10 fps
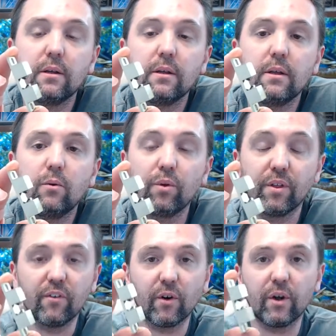with a
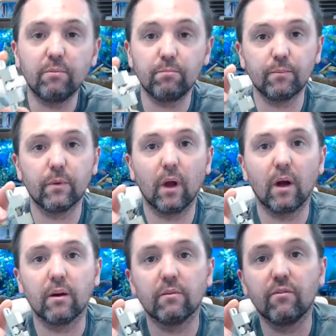very
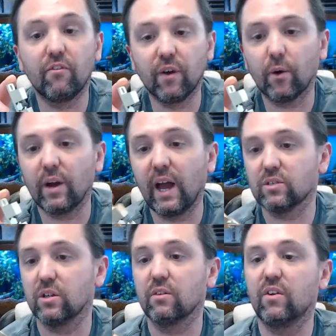very
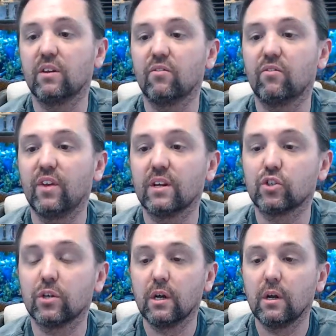excellent fit and finish.
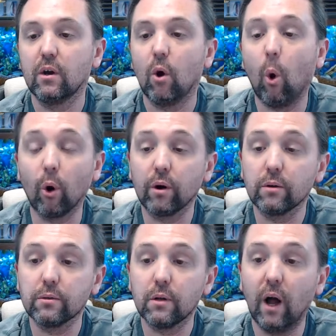Or
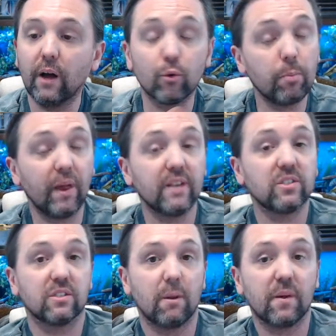you're replacing
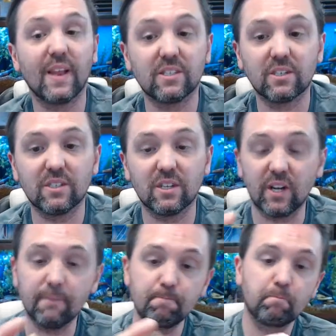something that's existing.
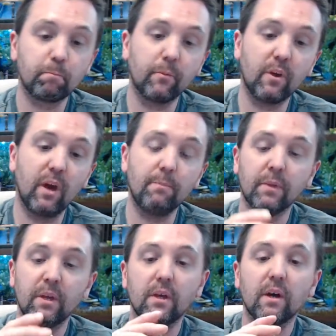Okay,
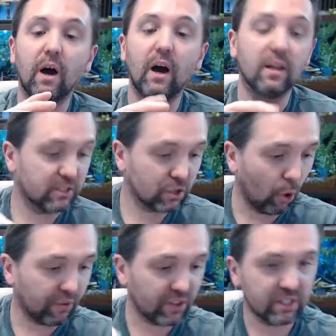let's go
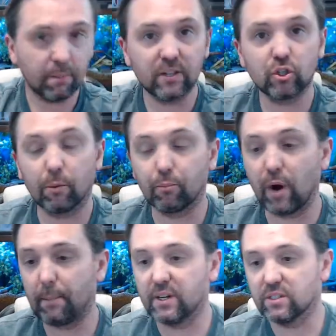over the dimensional
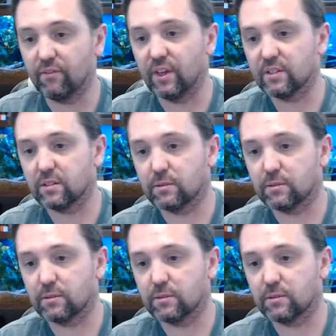properties of this.